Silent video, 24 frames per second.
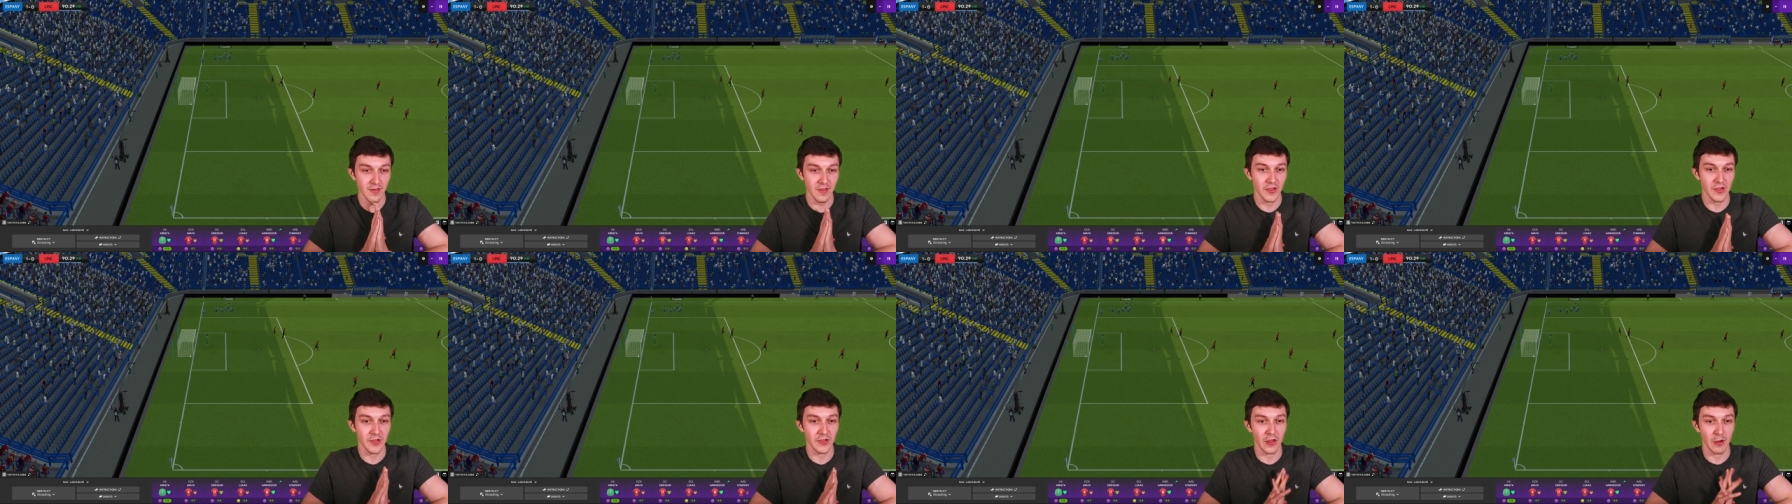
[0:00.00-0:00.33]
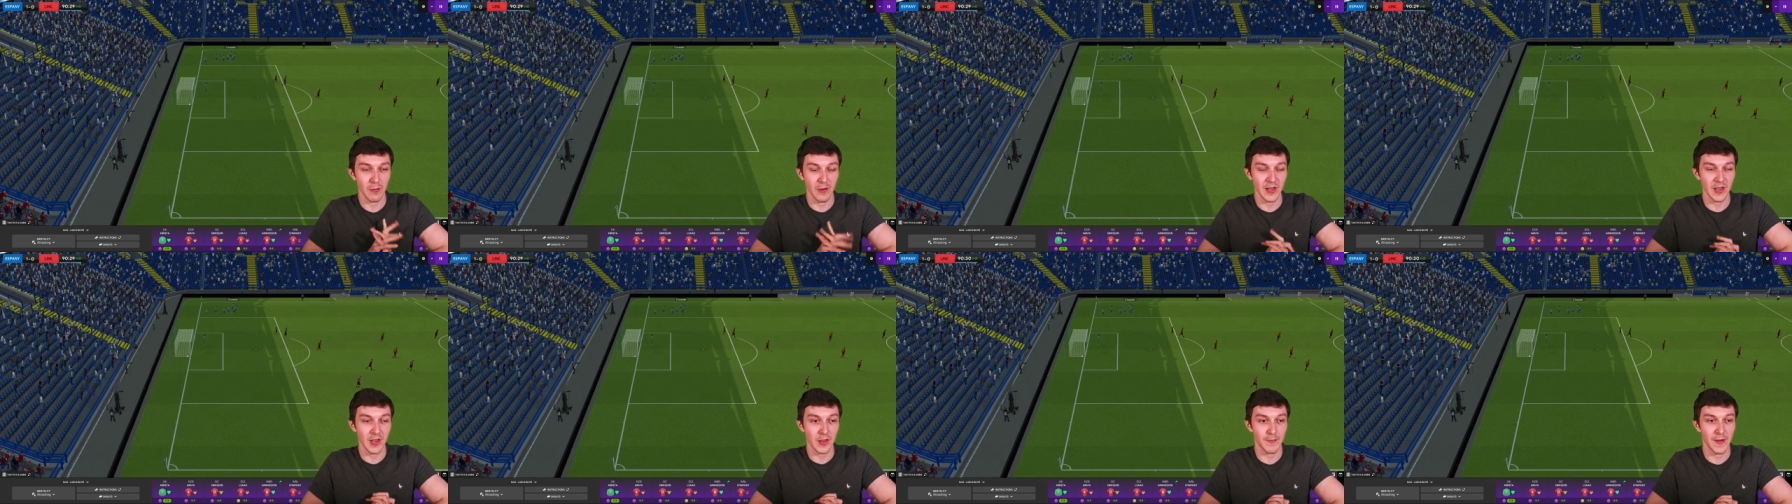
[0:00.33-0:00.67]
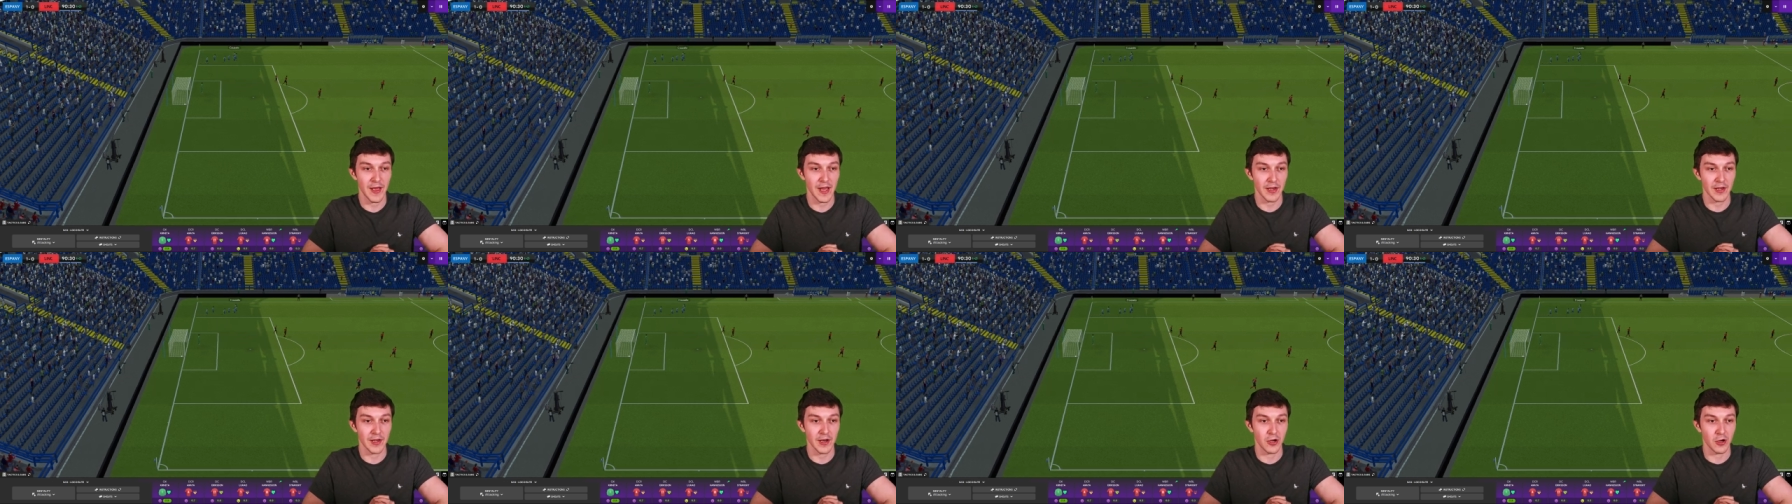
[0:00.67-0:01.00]
So
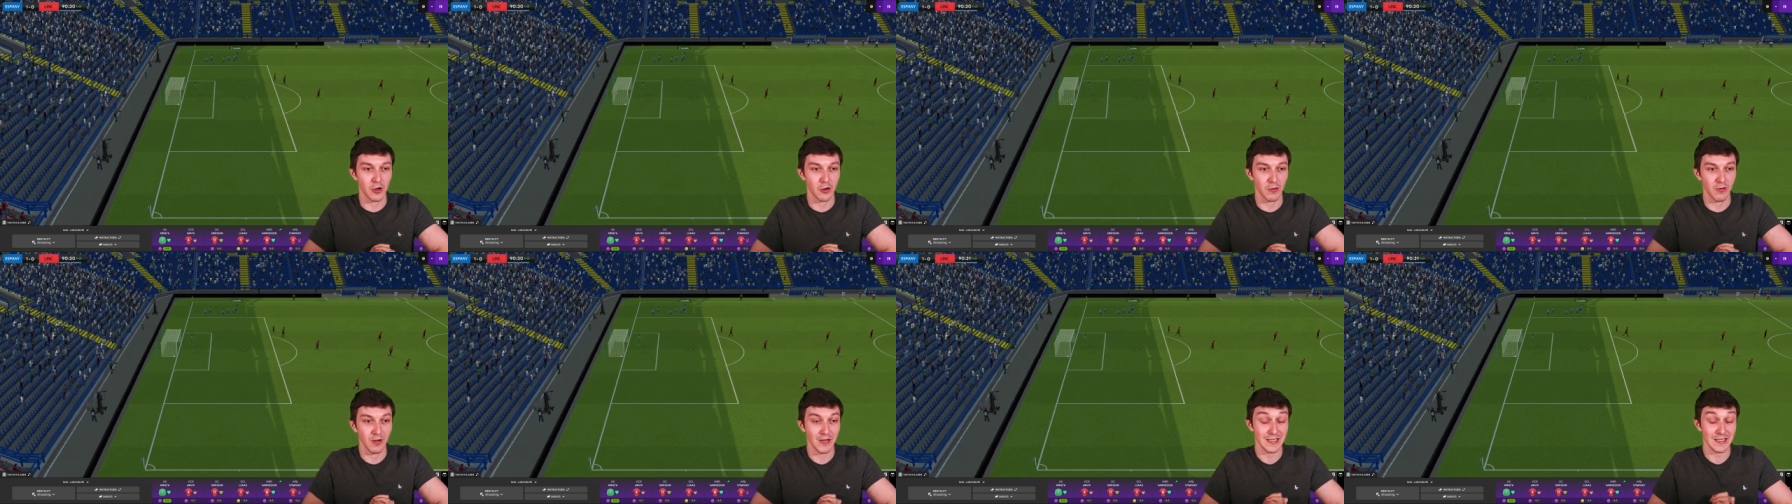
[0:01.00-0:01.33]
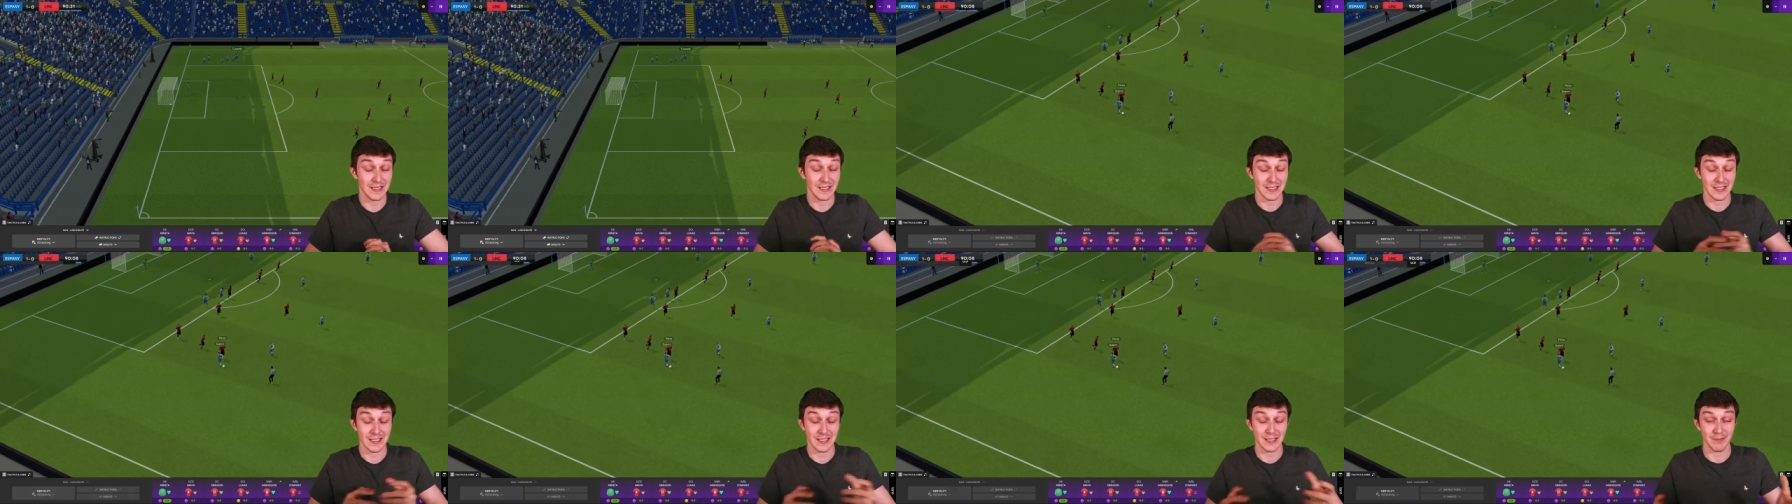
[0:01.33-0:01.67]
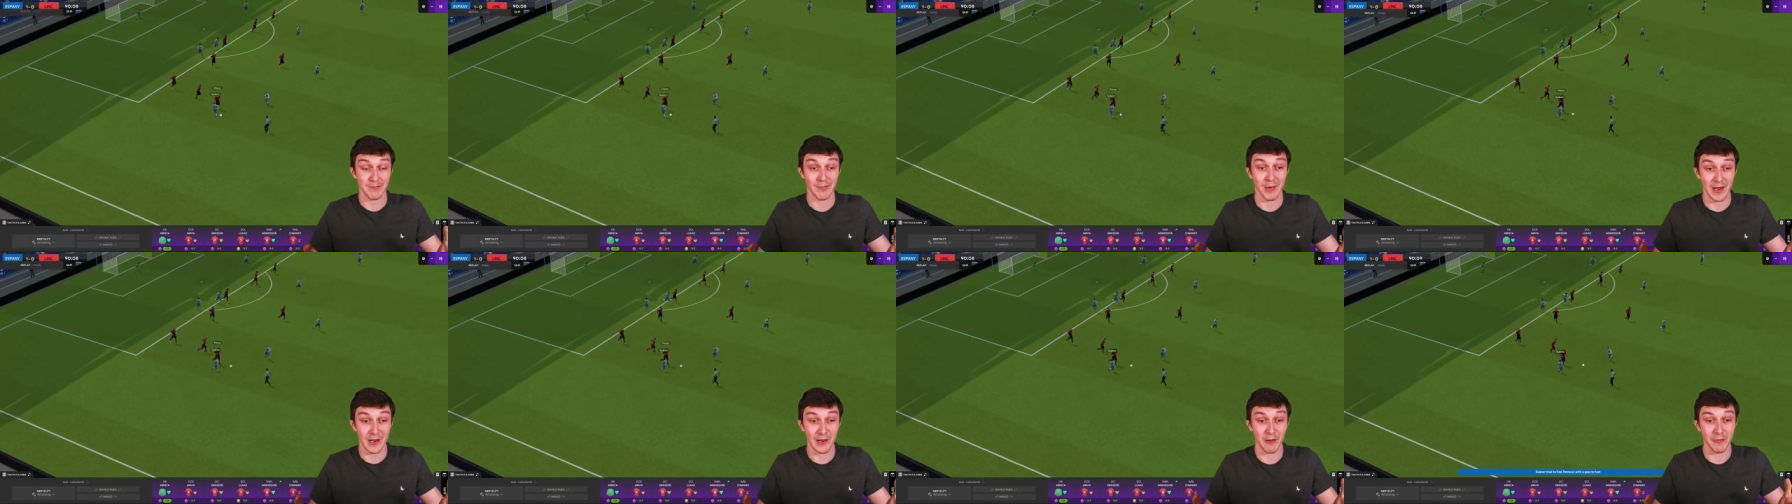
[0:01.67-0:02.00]
Espanyol,
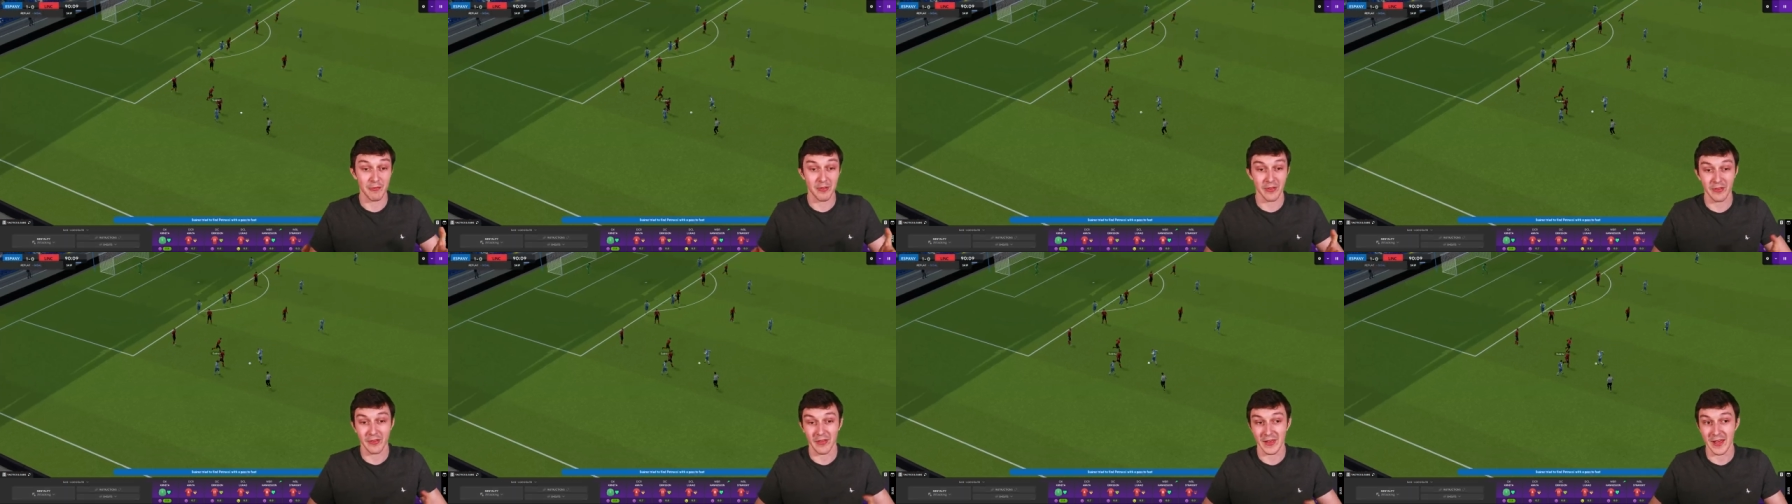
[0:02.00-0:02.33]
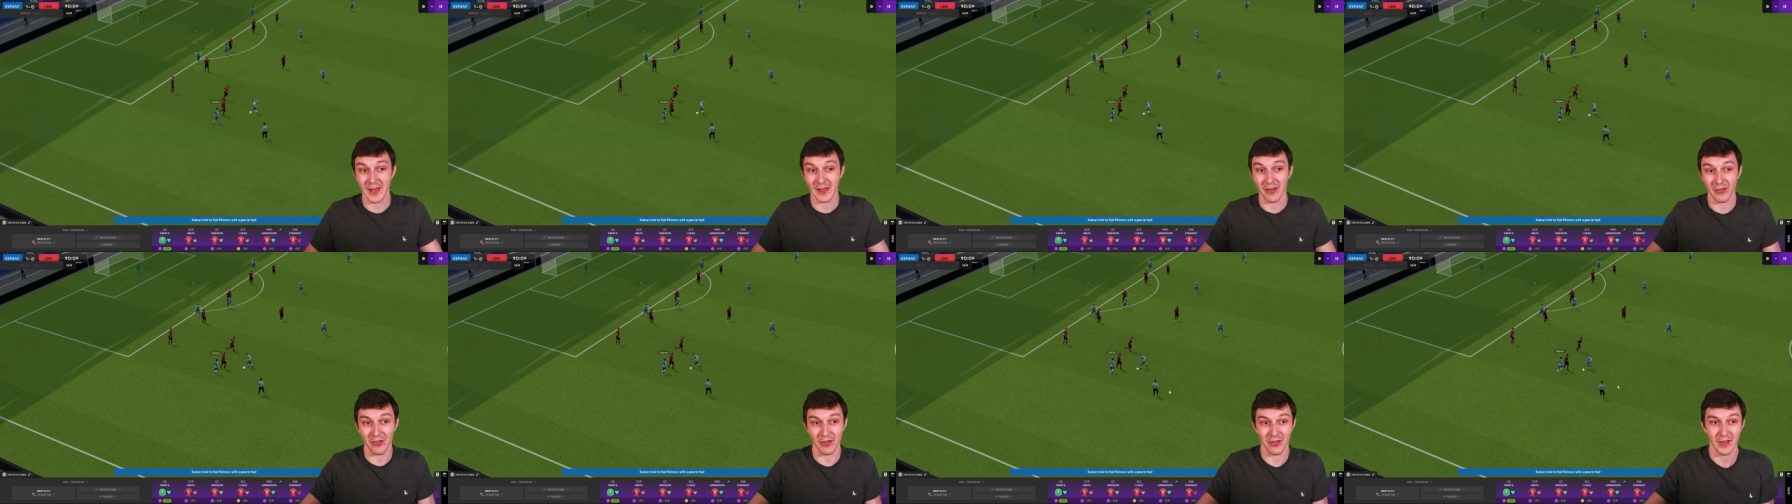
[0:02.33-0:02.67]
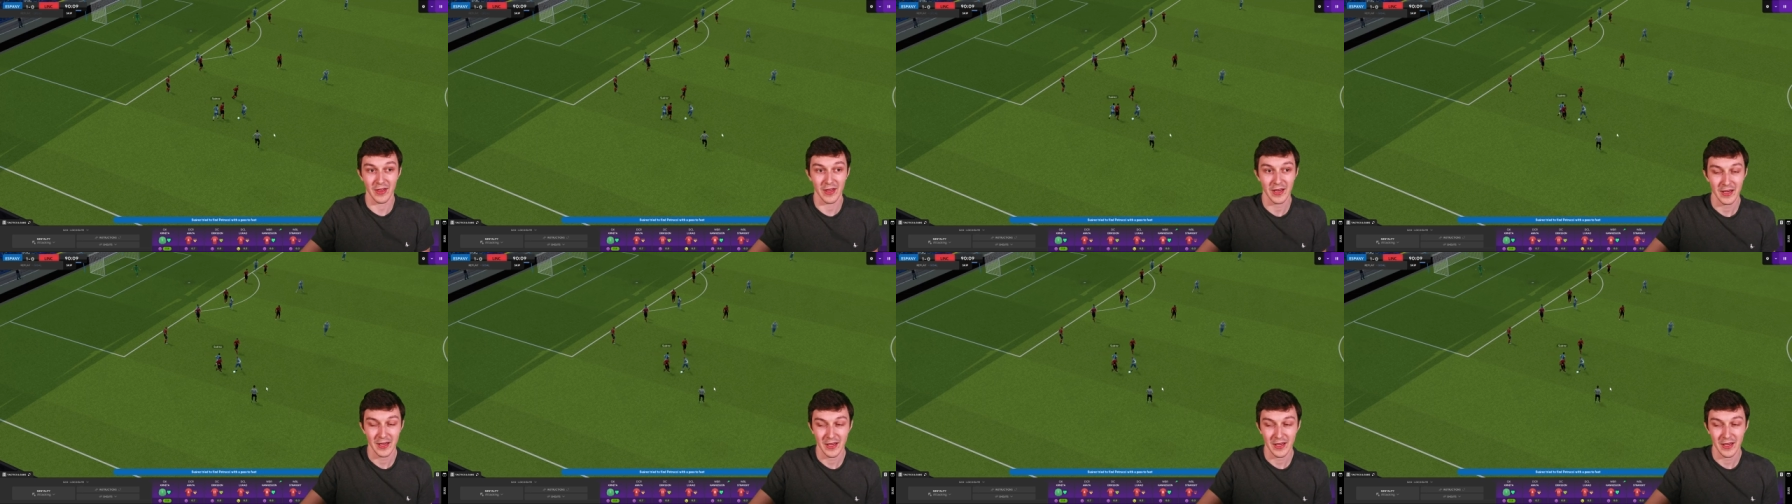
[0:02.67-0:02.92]
by the looks of things,